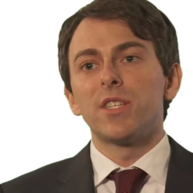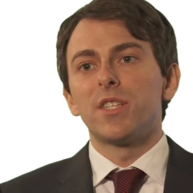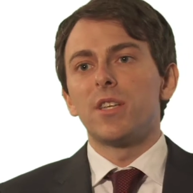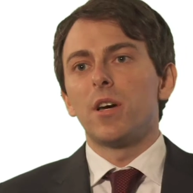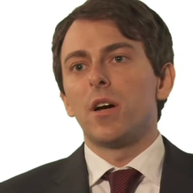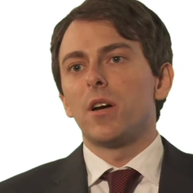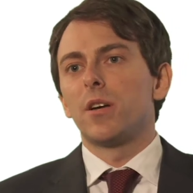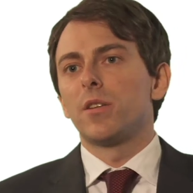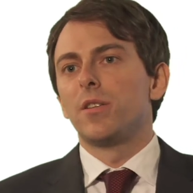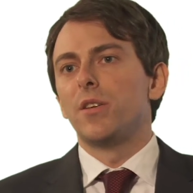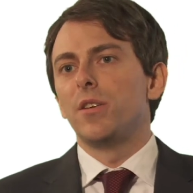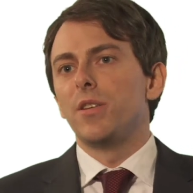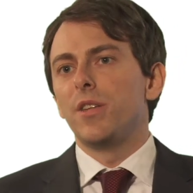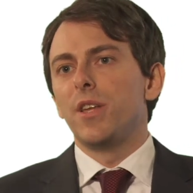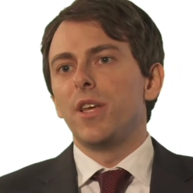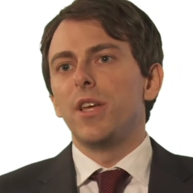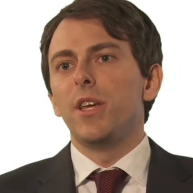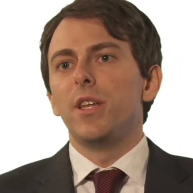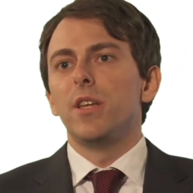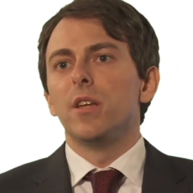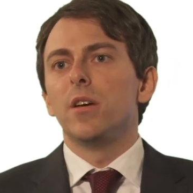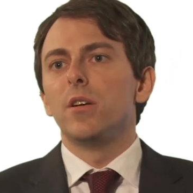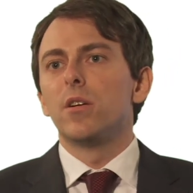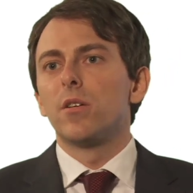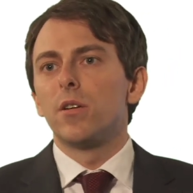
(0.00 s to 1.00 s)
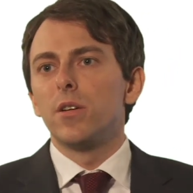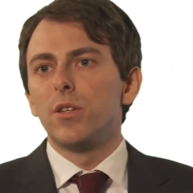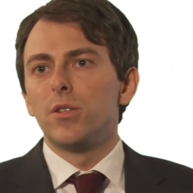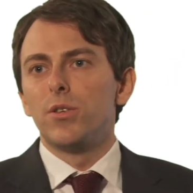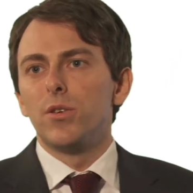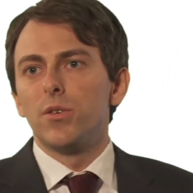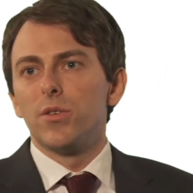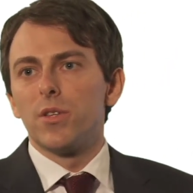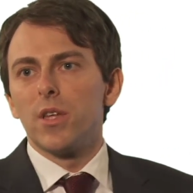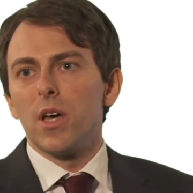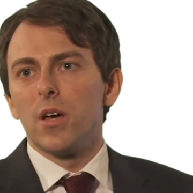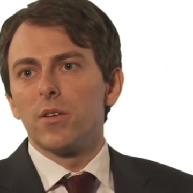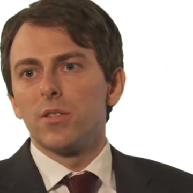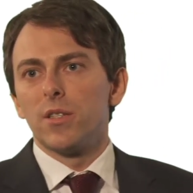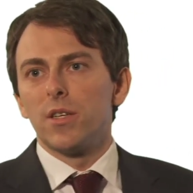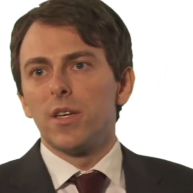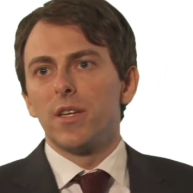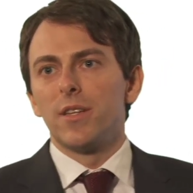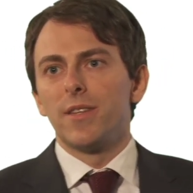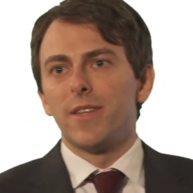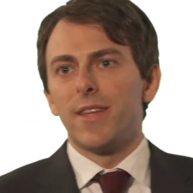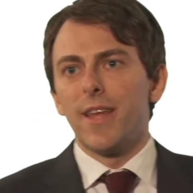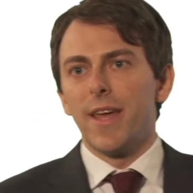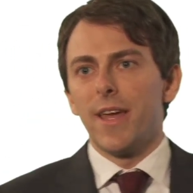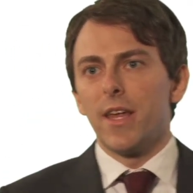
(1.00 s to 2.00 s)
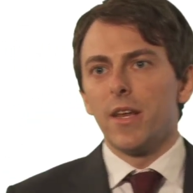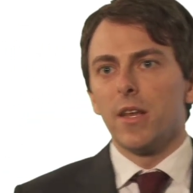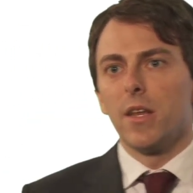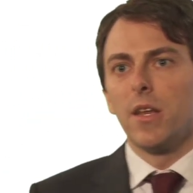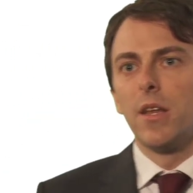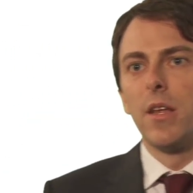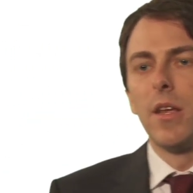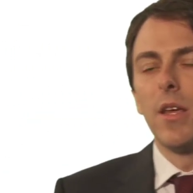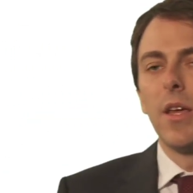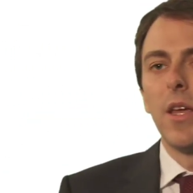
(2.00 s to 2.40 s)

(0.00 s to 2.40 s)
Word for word: started in early two thousand ten.